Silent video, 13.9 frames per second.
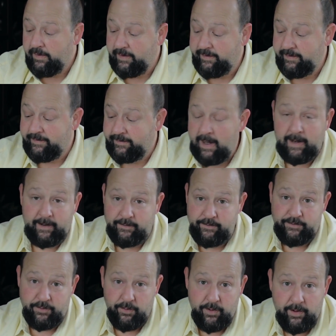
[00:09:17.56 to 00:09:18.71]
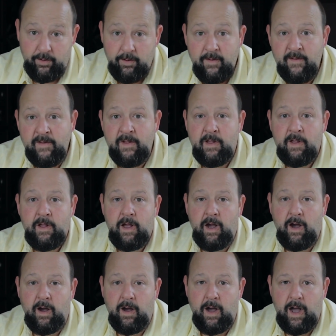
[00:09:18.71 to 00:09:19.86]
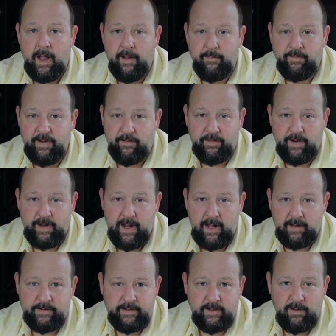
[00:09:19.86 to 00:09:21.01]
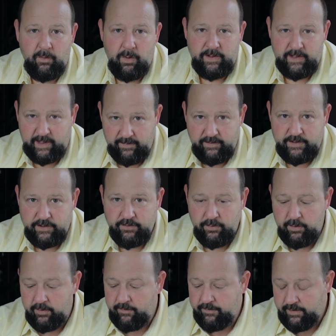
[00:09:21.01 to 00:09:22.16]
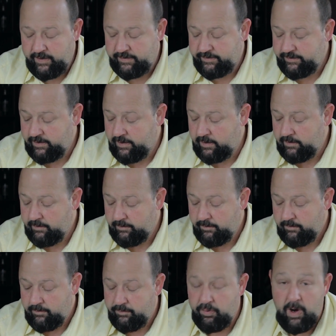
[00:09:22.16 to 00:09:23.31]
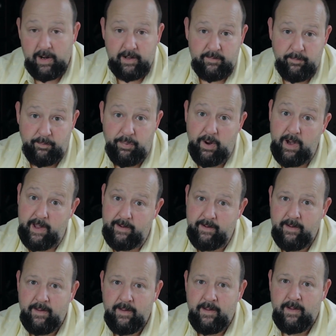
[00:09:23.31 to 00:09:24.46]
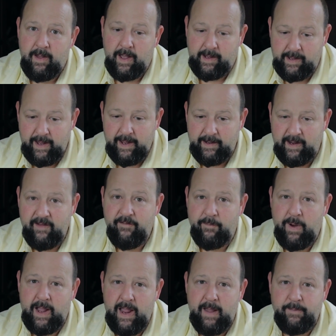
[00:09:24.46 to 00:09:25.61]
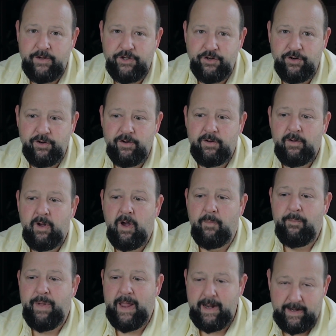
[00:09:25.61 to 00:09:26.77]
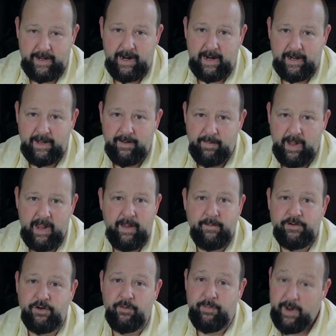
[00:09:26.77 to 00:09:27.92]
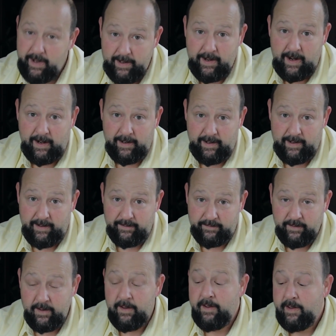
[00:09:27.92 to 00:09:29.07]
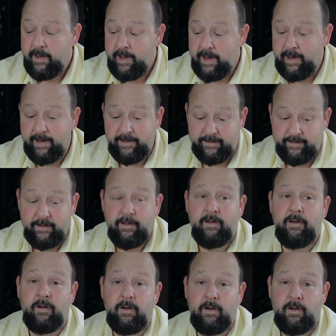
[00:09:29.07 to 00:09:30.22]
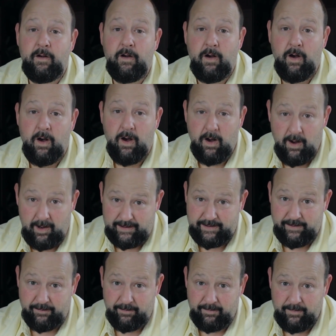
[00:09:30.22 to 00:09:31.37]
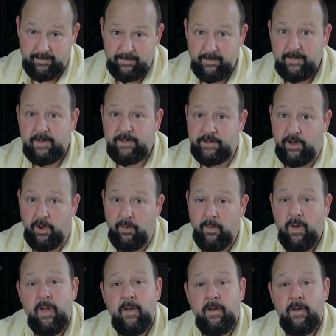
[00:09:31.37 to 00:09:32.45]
This is not a tutorial. I am definitely not one to give a tutorial for this product, but I can give my amateur opinion on it, and my amateur opinion on it is awesome. So